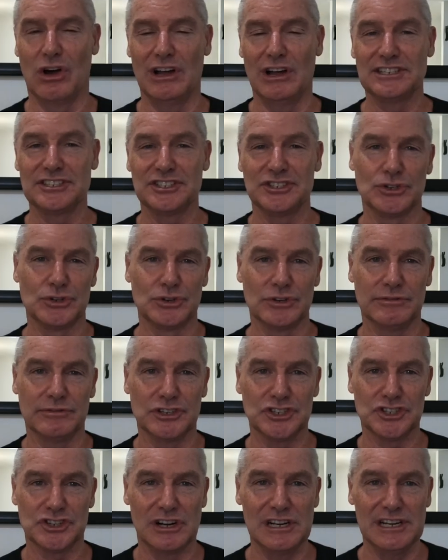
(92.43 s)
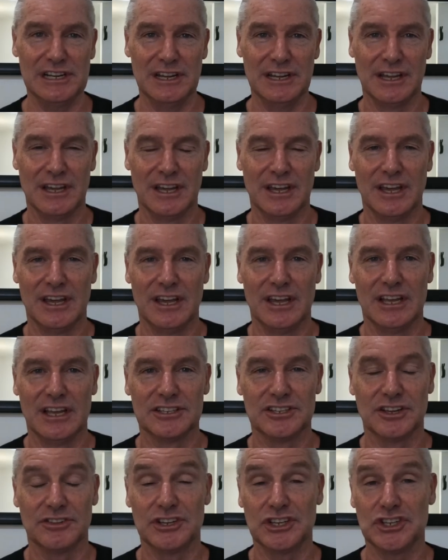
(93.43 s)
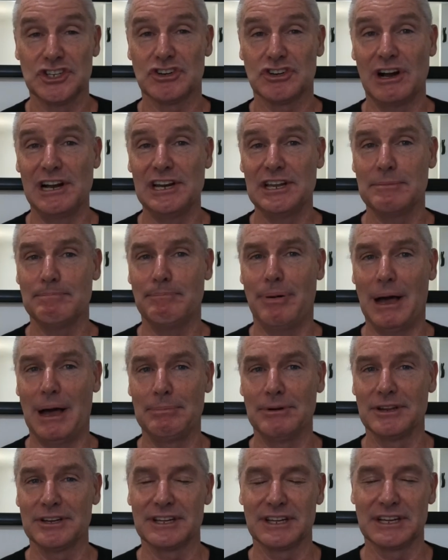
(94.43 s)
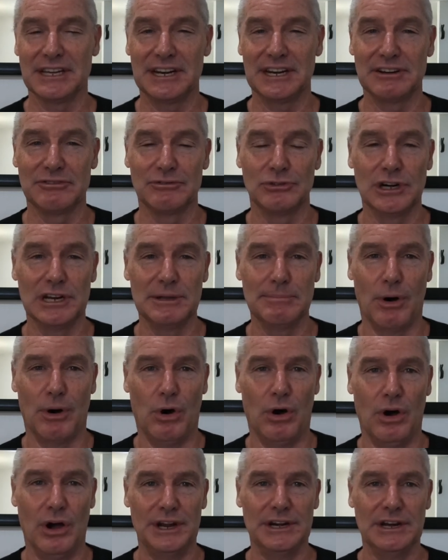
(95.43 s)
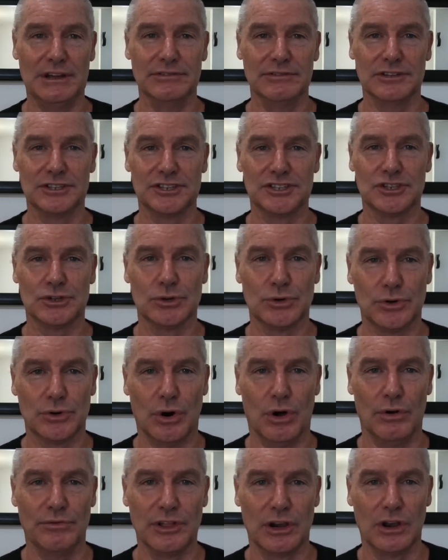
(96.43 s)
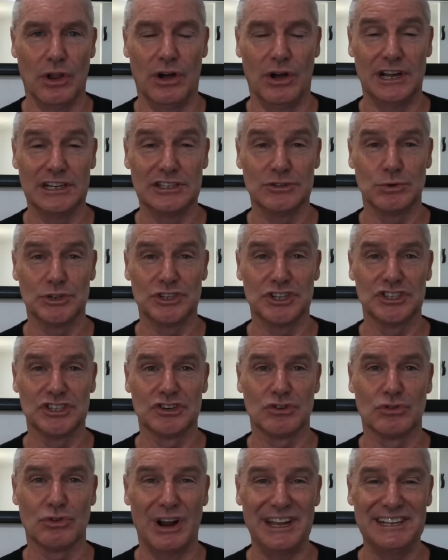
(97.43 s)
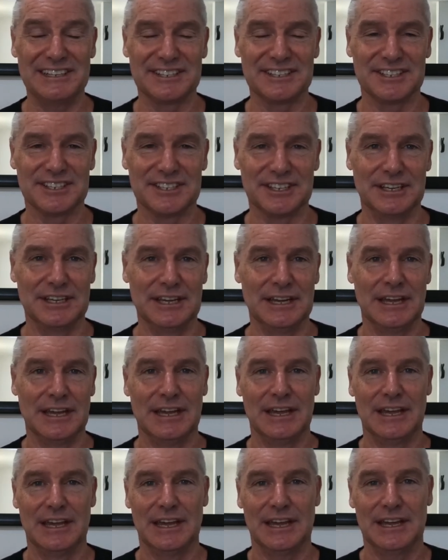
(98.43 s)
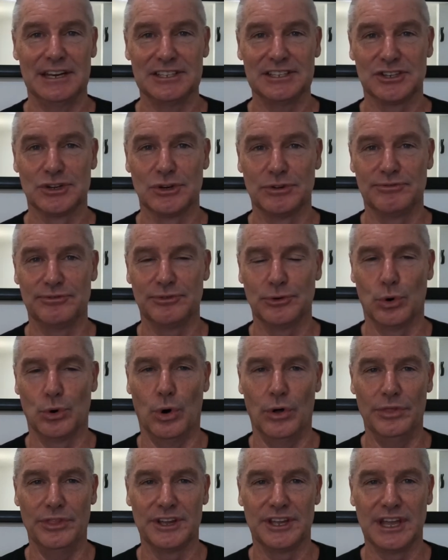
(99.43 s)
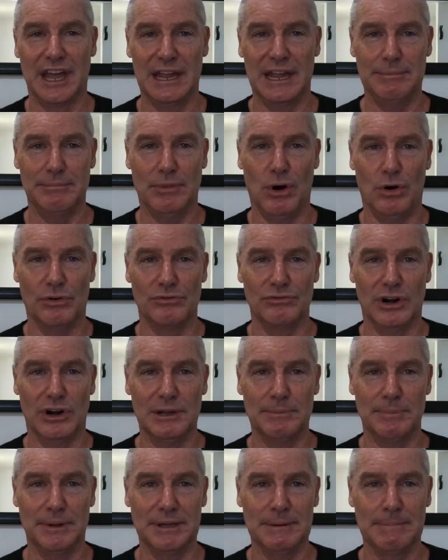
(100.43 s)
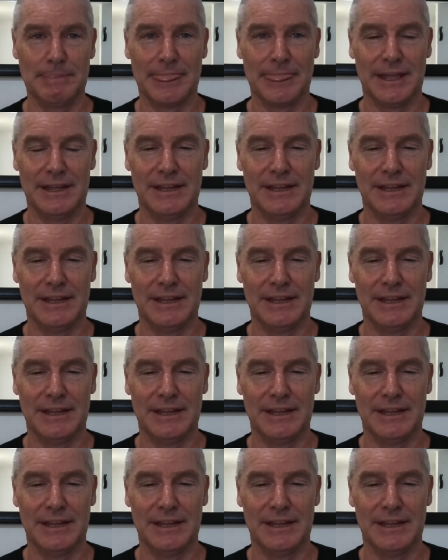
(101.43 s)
Lions Tour of Australia. So the Australian public are getting really behind this tour of the Lions, which is great to see, and it's good for the game of rugby.